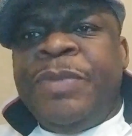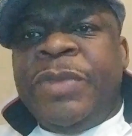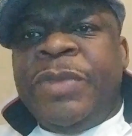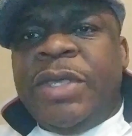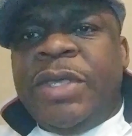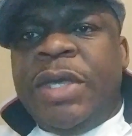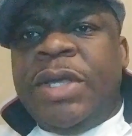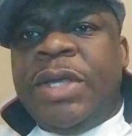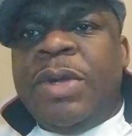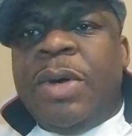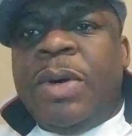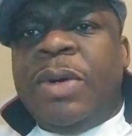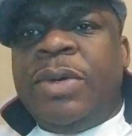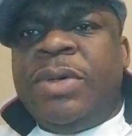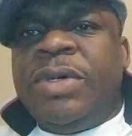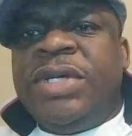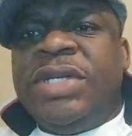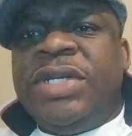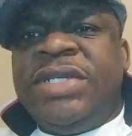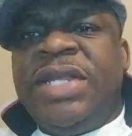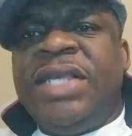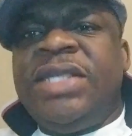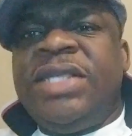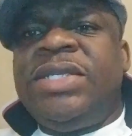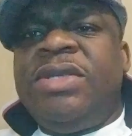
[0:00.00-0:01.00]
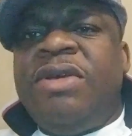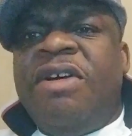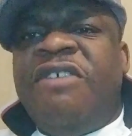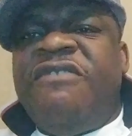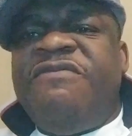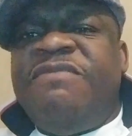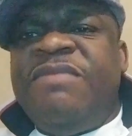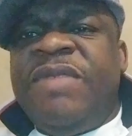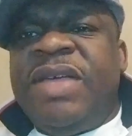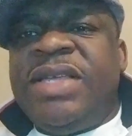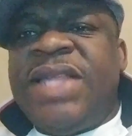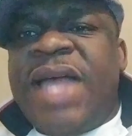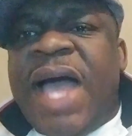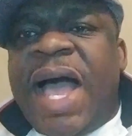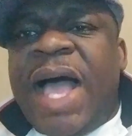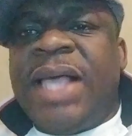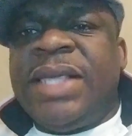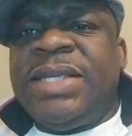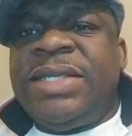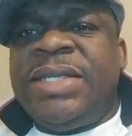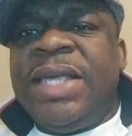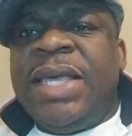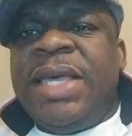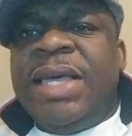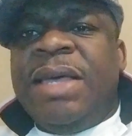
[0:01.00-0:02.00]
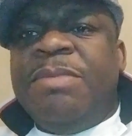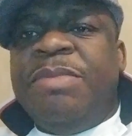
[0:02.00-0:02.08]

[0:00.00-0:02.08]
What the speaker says: this government has